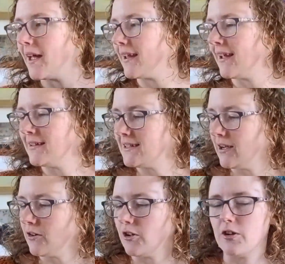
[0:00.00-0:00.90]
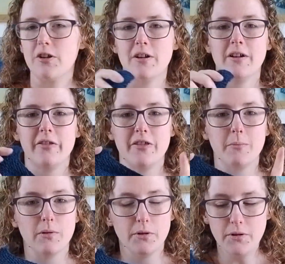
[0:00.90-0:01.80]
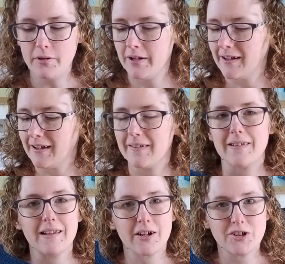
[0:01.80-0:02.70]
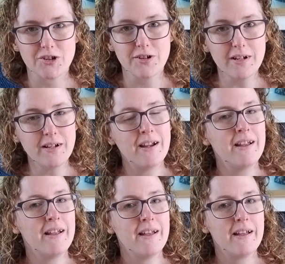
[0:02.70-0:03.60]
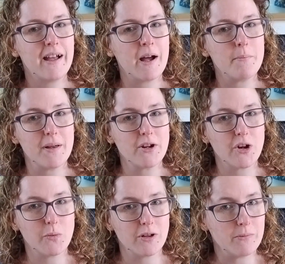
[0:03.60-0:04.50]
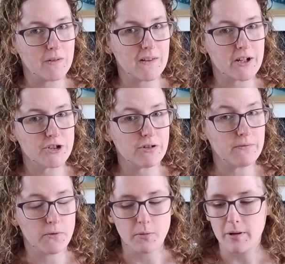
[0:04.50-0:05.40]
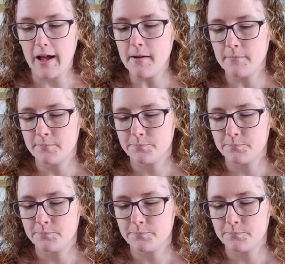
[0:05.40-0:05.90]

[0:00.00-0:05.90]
I can tell you the blue is Luxury, Bendigo Wool & Mill's Luxury 4-ply.